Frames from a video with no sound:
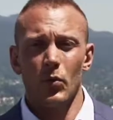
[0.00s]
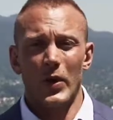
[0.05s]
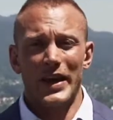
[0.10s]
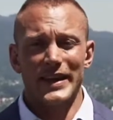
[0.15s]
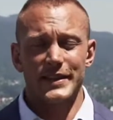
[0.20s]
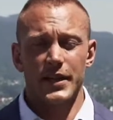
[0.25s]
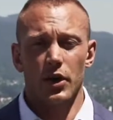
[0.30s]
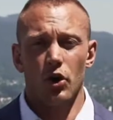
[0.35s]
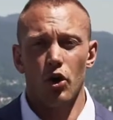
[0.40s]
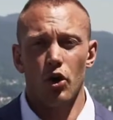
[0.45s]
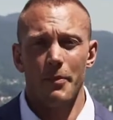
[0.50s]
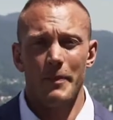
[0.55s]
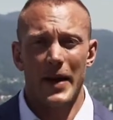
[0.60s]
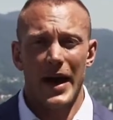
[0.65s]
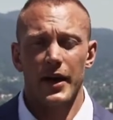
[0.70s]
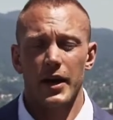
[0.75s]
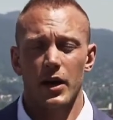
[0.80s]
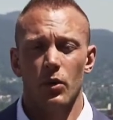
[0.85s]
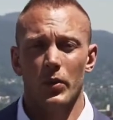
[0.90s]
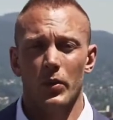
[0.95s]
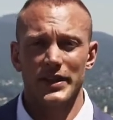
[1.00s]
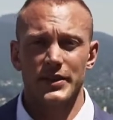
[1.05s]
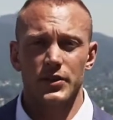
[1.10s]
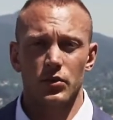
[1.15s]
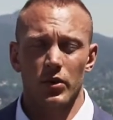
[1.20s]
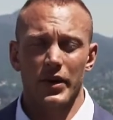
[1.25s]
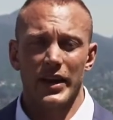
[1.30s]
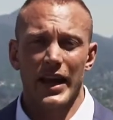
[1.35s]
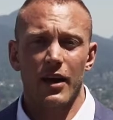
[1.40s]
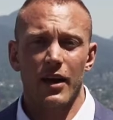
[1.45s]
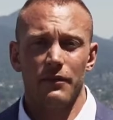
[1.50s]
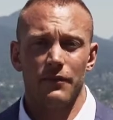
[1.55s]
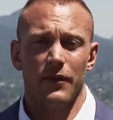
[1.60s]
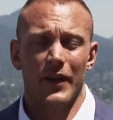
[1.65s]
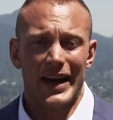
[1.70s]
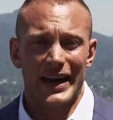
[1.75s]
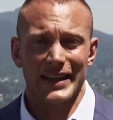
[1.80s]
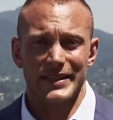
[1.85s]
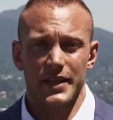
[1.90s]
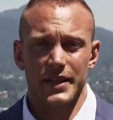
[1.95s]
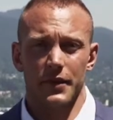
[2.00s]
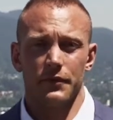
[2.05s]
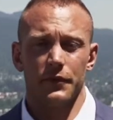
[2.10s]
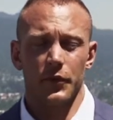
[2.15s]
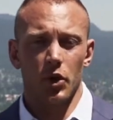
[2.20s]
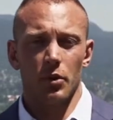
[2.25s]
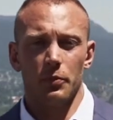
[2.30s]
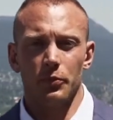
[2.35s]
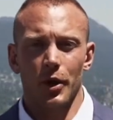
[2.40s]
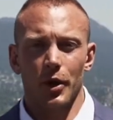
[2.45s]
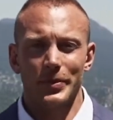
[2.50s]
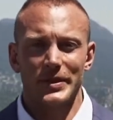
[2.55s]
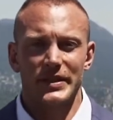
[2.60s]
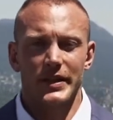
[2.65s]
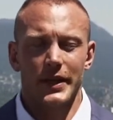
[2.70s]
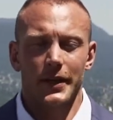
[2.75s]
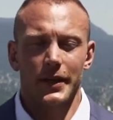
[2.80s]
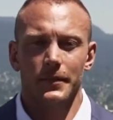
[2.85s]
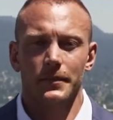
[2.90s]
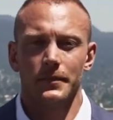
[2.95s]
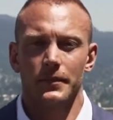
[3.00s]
ways to go about it when sorting out financing for your property.